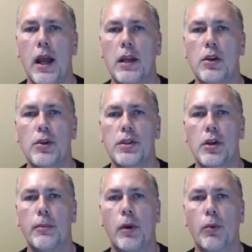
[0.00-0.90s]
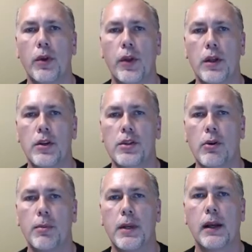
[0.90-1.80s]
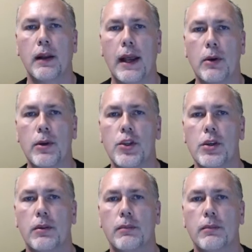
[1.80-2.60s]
and use them within your scripting language.